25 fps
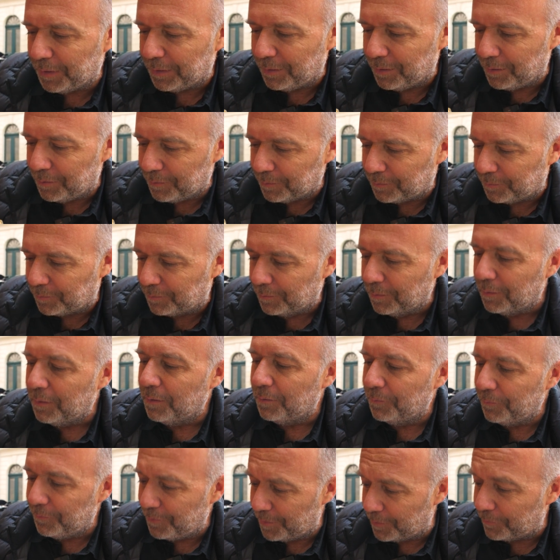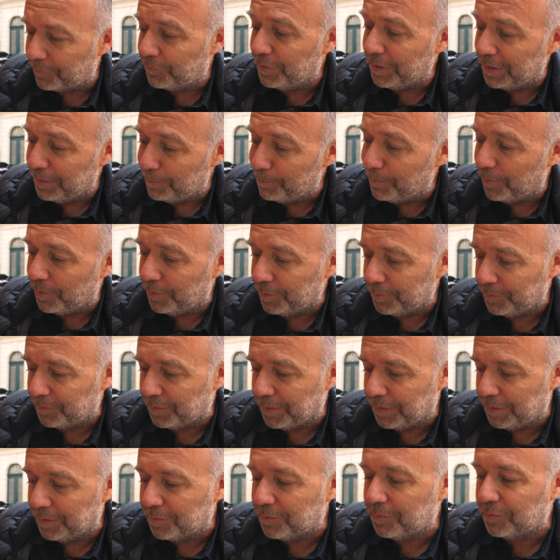It looks really
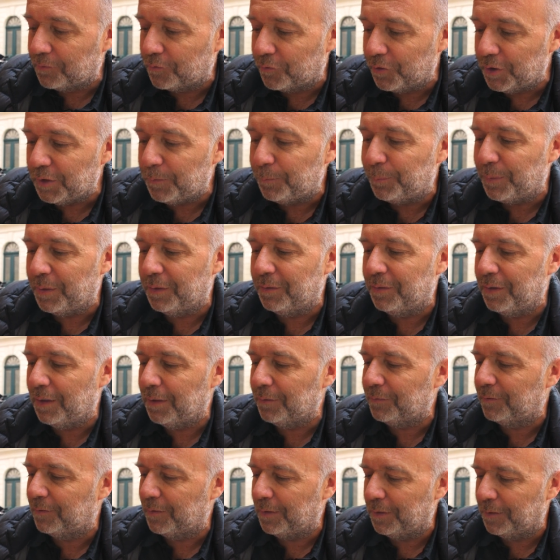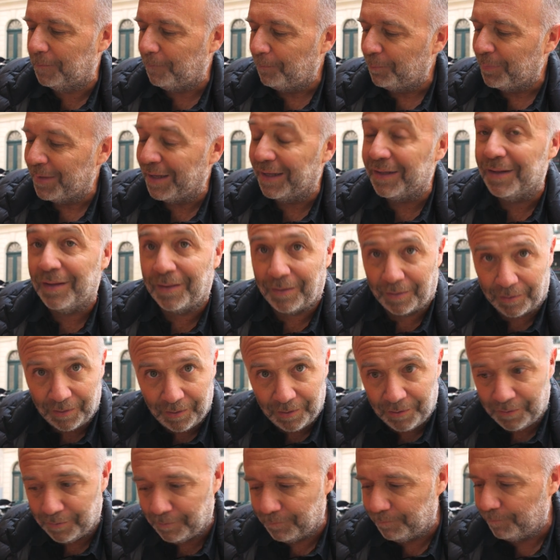moist and it's crispy on the outside and
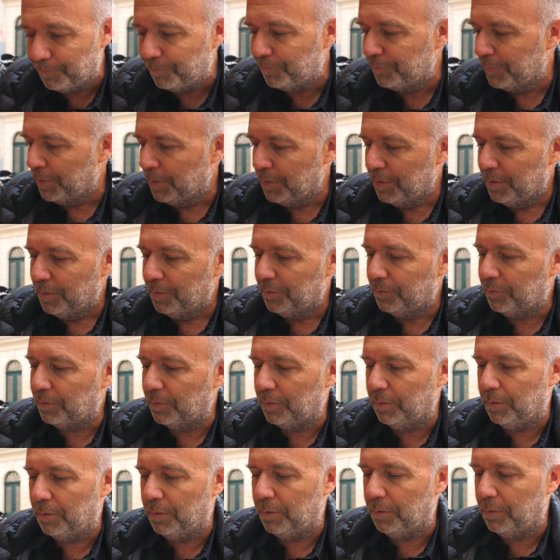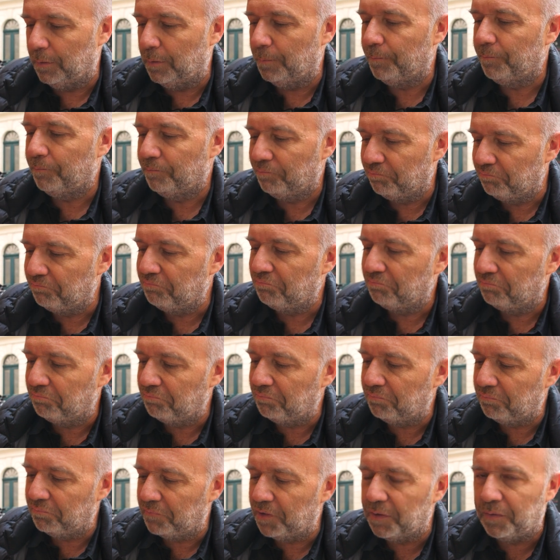thin, so
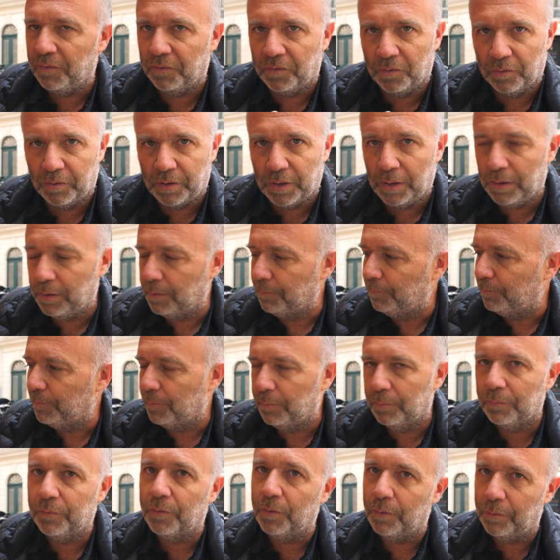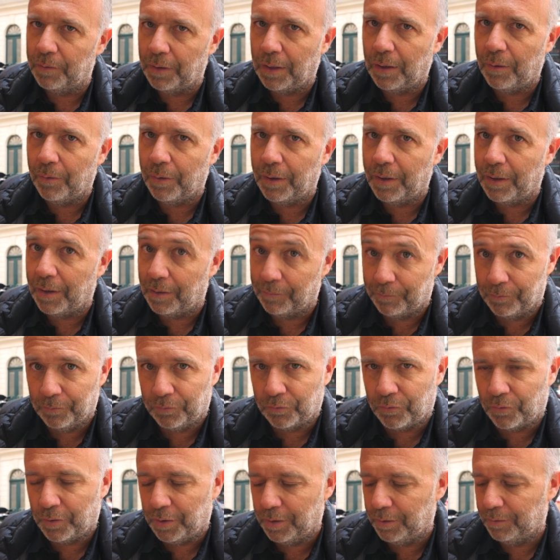this is okay. So now I have to
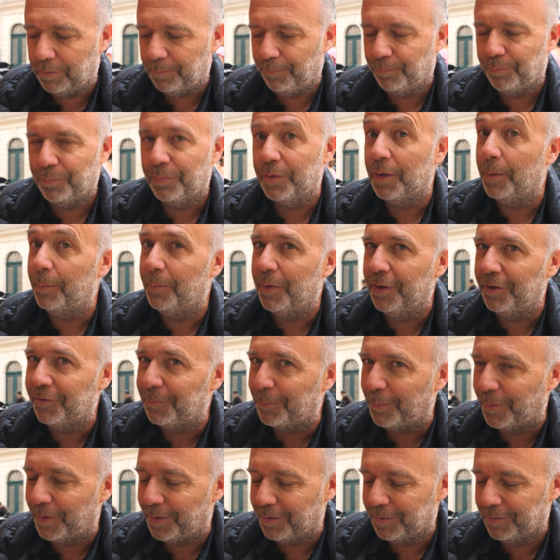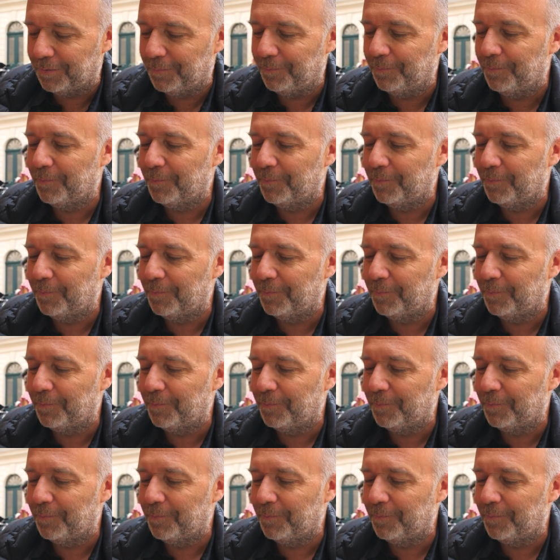try it, the best part.